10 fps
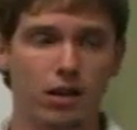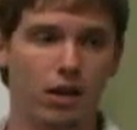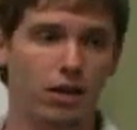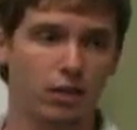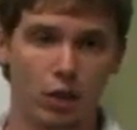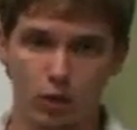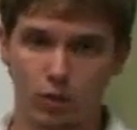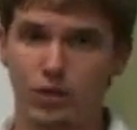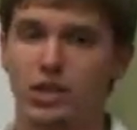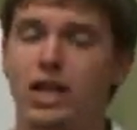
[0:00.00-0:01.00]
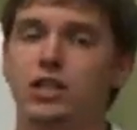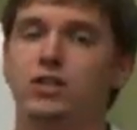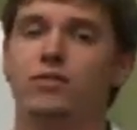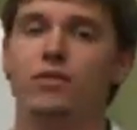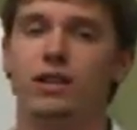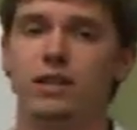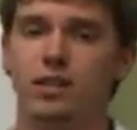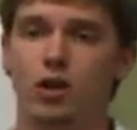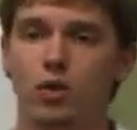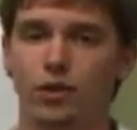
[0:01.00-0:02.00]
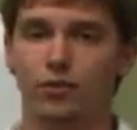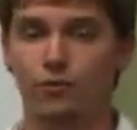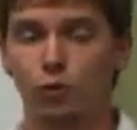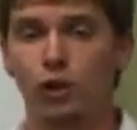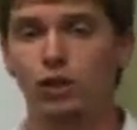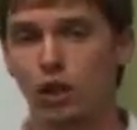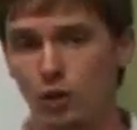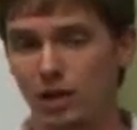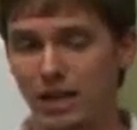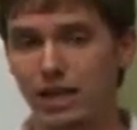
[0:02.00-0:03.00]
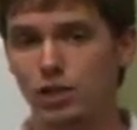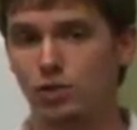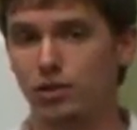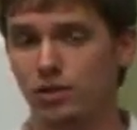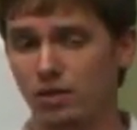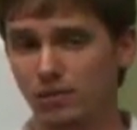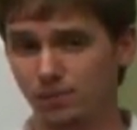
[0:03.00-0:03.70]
loan origination fees and all their front-loaded interest